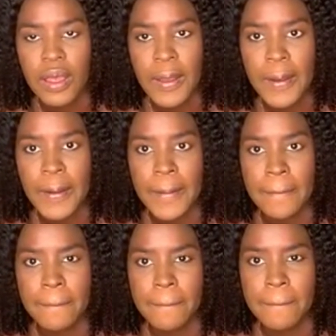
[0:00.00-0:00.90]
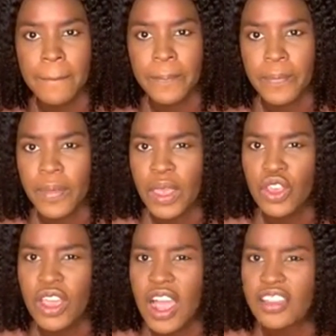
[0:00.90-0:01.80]
You
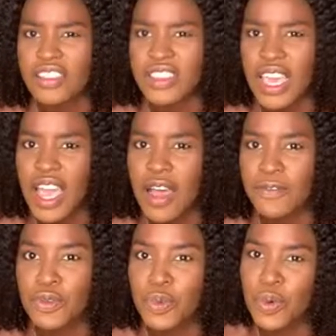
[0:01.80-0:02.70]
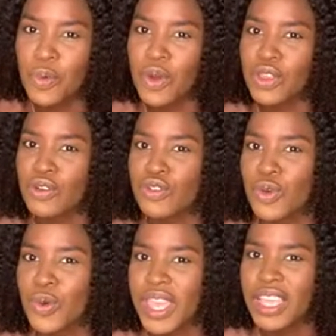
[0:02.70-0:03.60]
can't just get comfortable with what you're
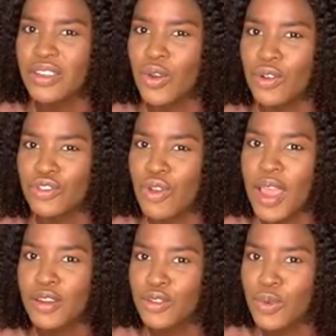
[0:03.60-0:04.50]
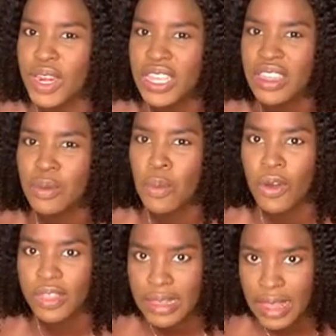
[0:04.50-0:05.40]
doing and not try to do anything more
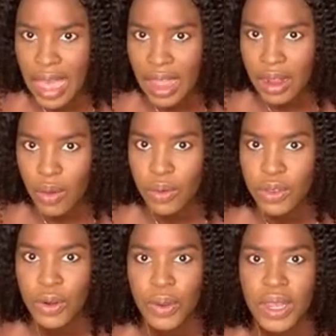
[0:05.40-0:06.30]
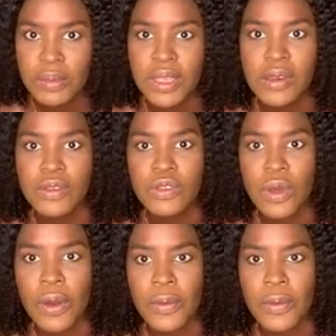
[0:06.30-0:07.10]
than that. You know what I mean? So